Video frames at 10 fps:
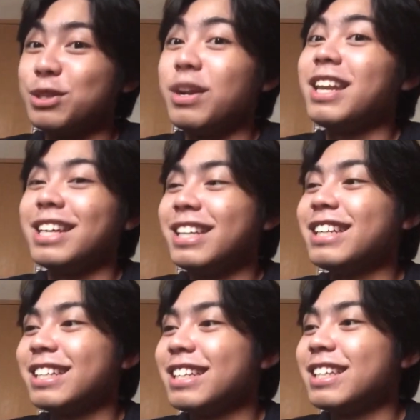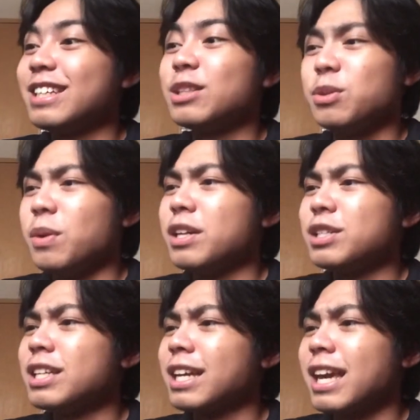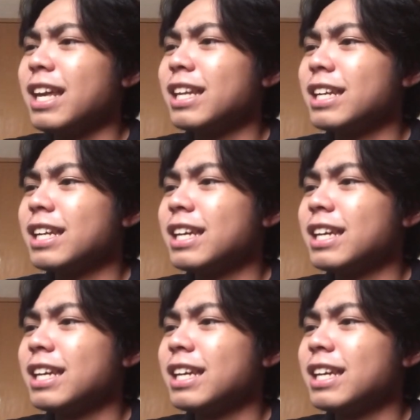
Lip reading: ready to watch it again.